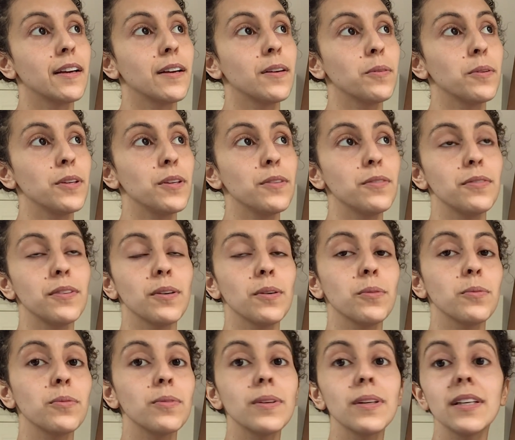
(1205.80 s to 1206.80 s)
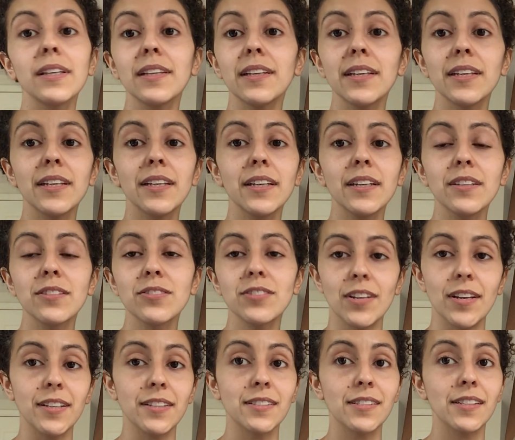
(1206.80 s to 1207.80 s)
when you feel really
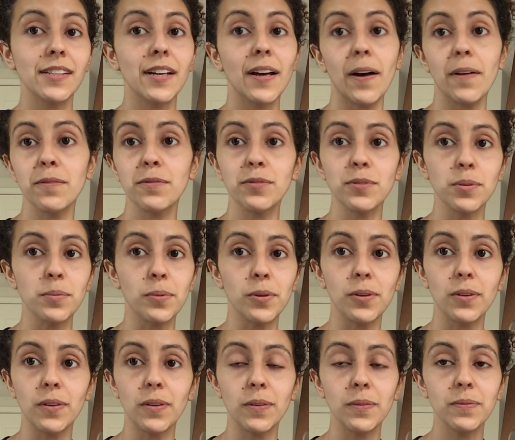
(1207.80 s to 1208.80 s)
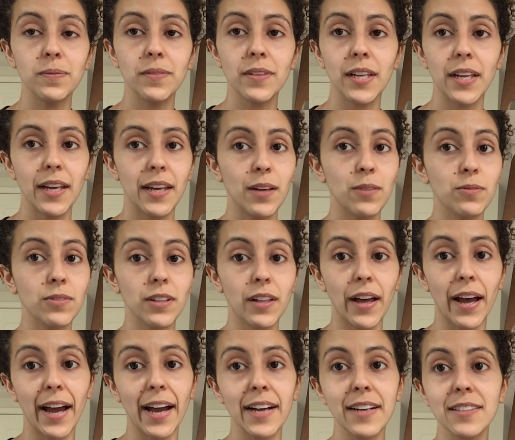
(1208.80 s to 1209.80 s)
just comfortable and
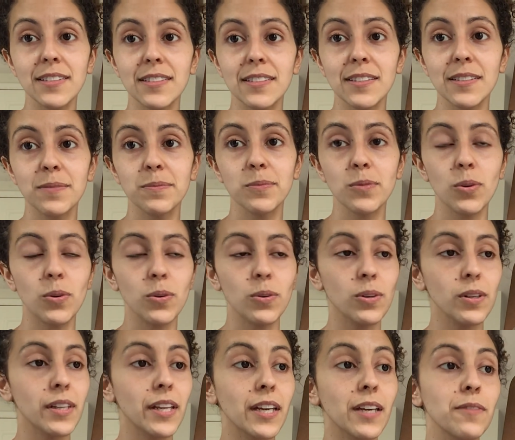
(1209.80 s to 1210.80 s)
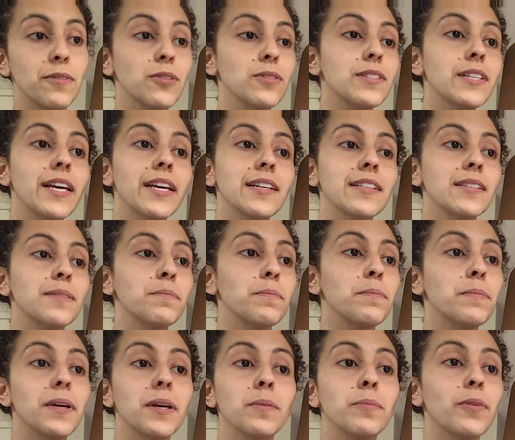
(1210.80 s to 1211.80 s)
relaxed. Or like if you take a
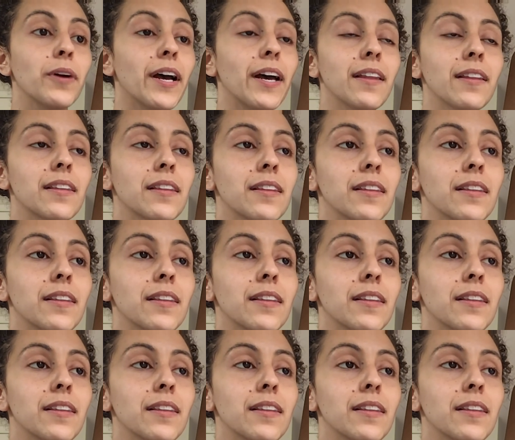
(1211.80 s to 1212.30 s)
big breath